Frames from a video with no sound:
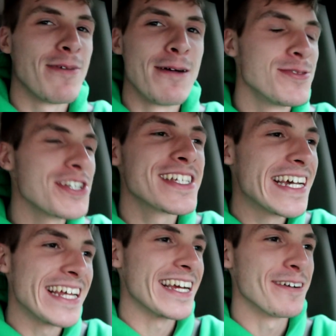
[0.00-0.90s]
I'm just
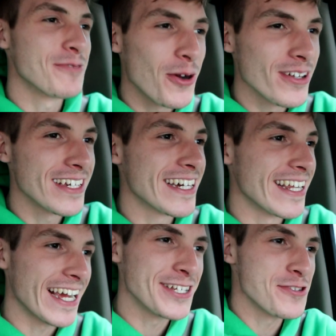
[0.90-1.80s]
kidding. I'm totally
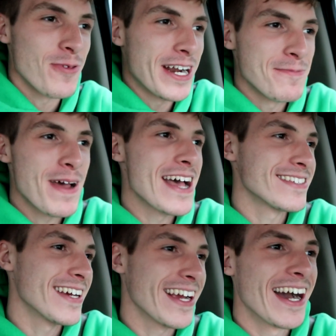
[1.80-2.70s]
kidding. I just wanted to
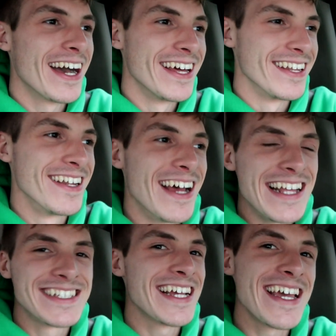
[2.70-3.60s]
pass that guy and,
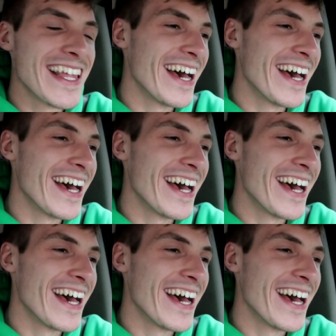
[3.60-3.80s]
and say